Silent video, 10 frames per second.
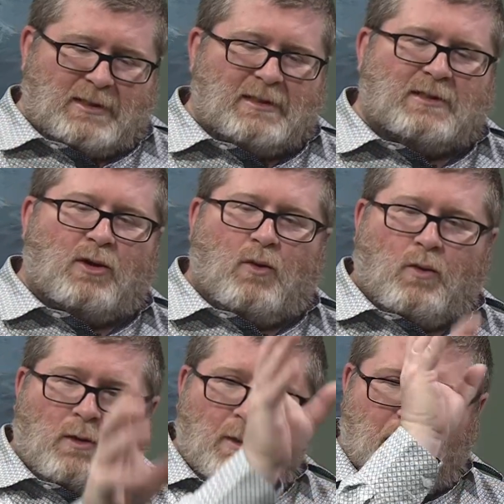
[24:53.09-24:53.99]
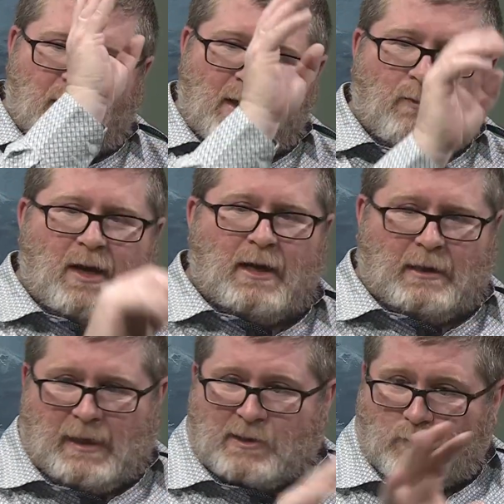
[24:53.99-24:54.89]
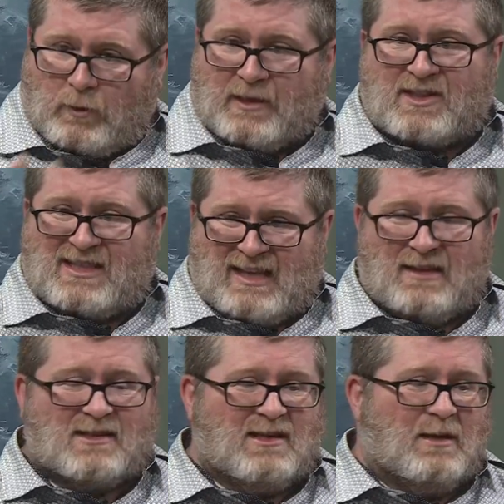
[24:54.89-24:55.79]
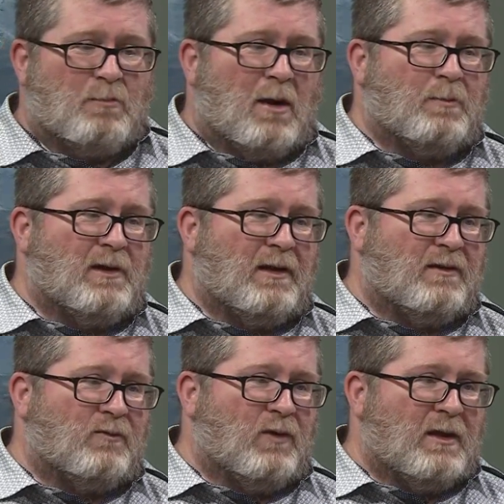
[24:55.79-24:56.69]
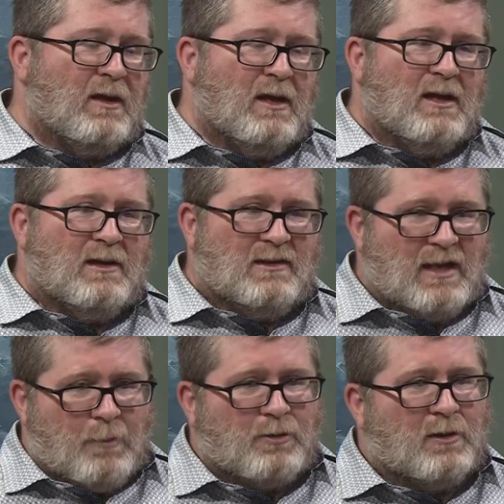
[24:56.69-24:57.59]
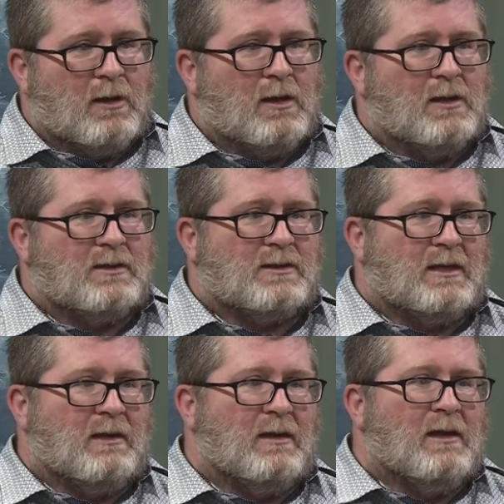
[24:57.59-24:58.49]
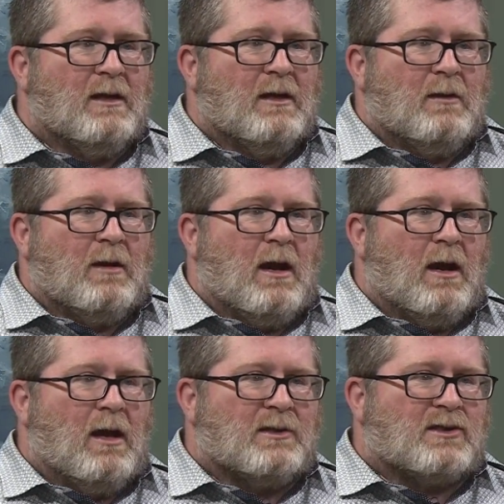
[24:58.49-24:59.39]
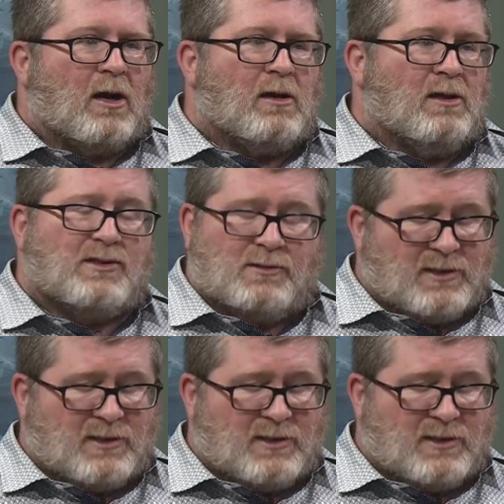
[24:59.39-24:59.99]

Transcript: is the core of the Milky Way, and that's where it's densely populated with nebulas and star clusters.